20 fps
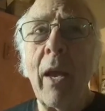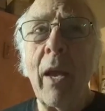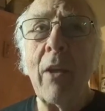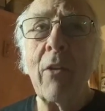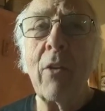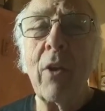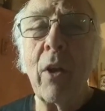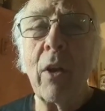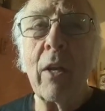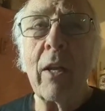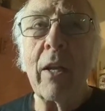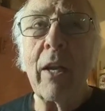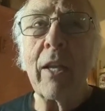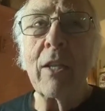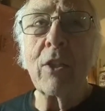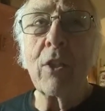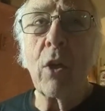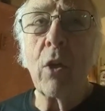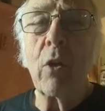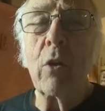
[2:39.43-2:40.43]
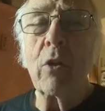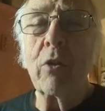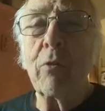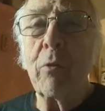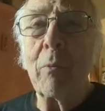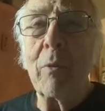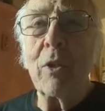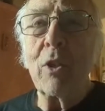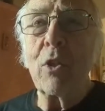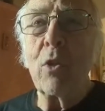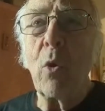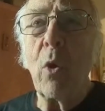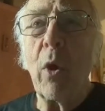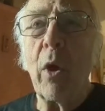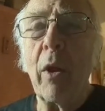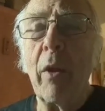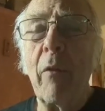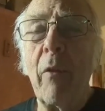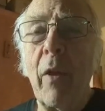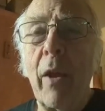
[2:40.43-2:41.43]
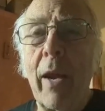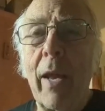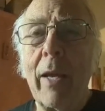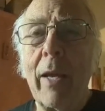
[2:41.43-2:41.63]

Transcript: until it gets loose from the soil and then